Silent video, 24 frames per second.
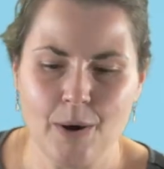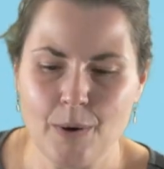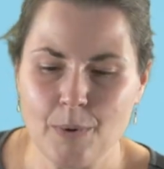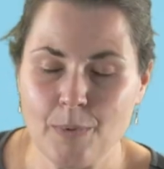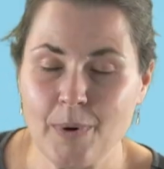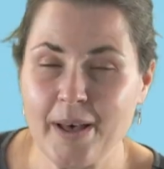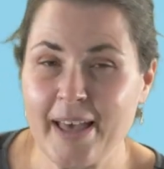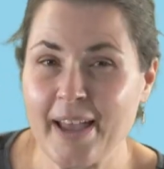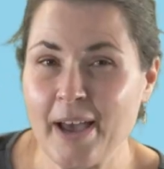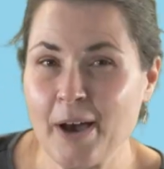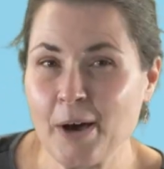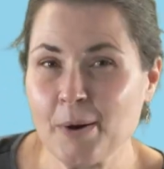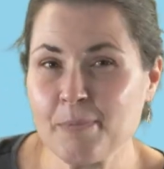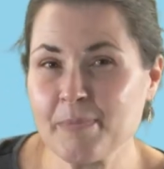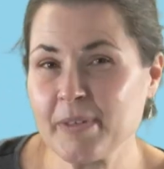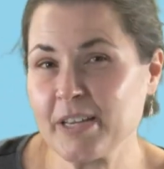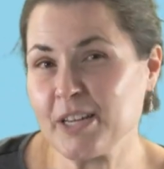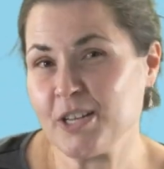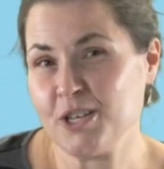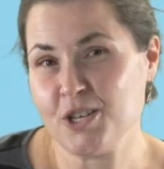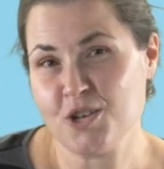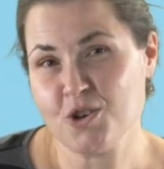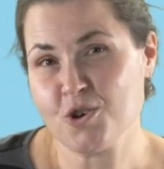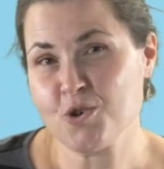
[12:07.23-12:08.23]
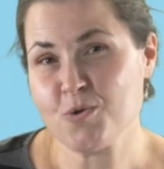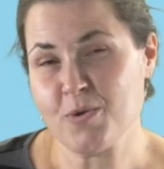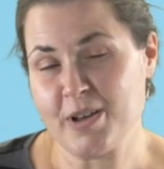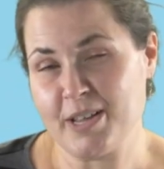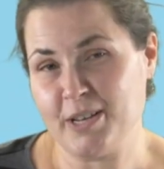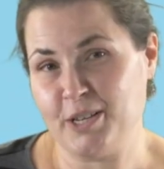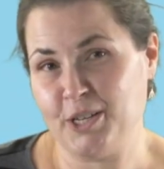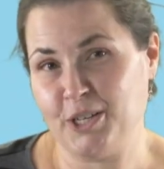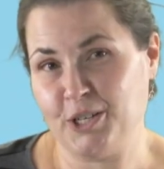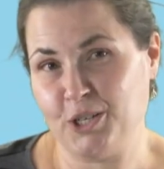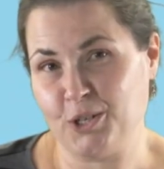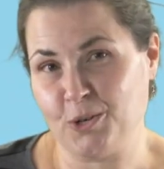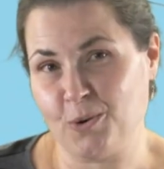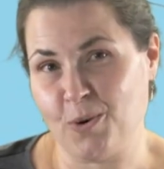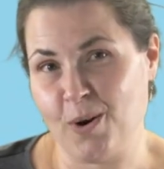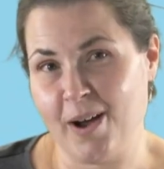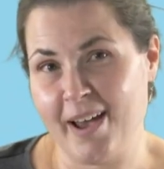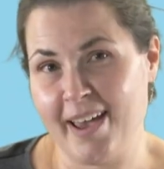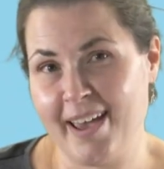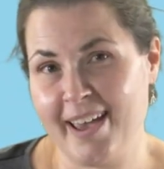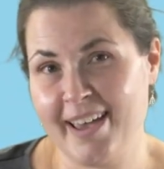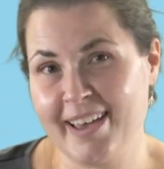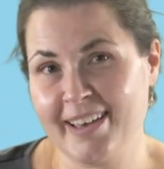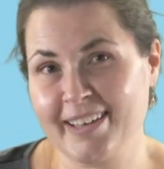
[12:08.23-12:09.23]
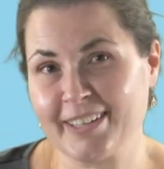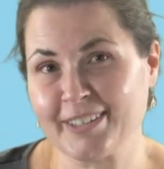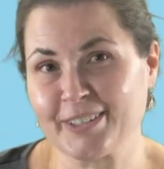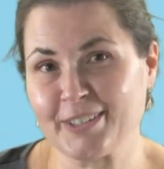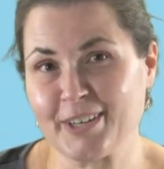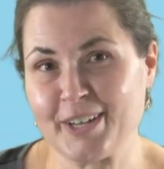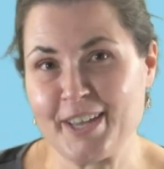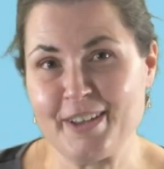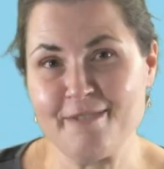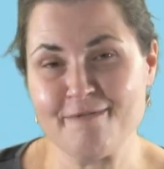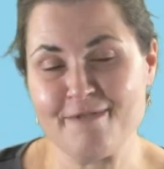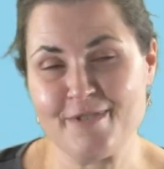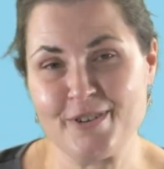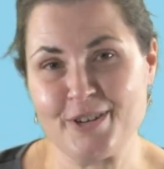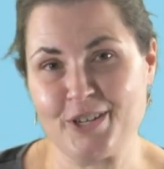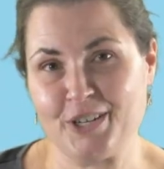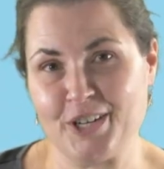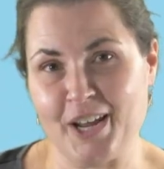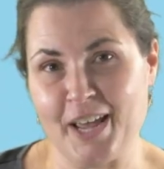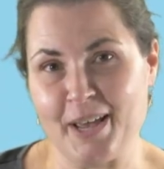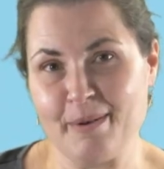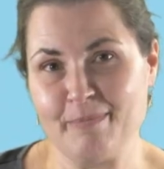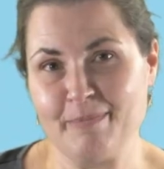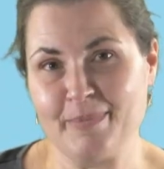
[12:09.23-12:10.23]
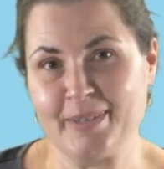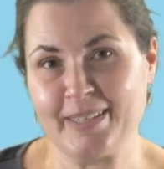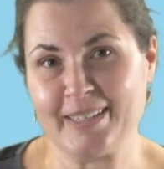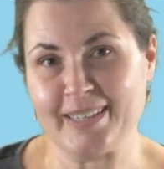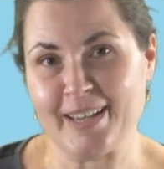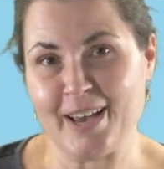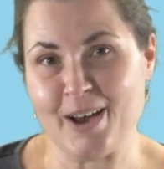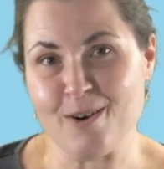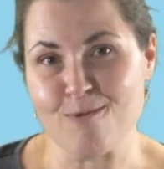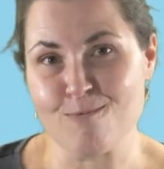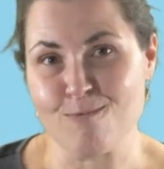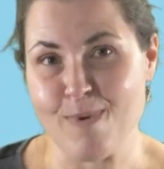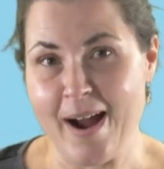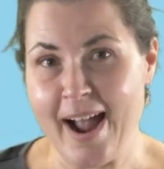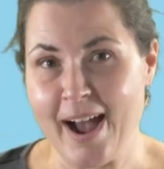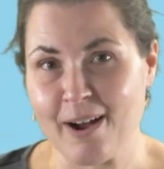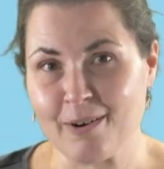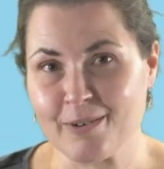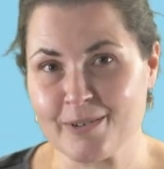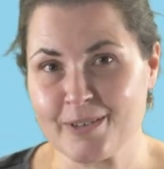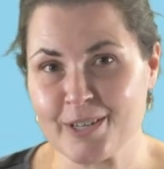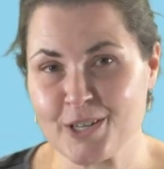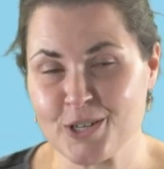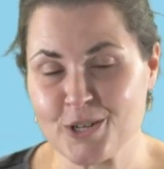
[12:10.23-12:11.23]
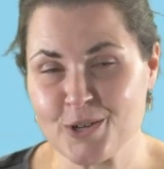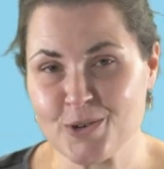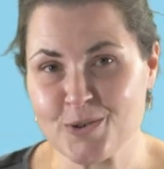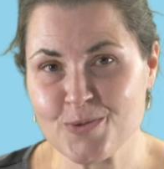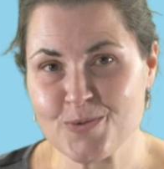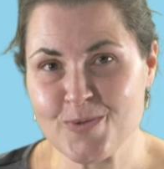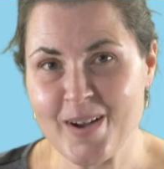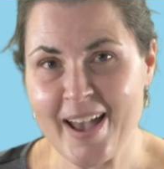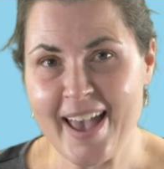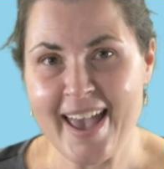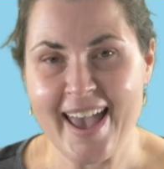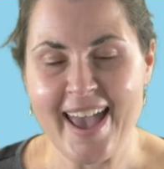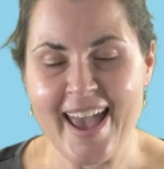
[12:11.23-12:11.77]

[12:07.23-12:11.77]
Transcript: Well, I hope that you enjoy looking for shapes around you.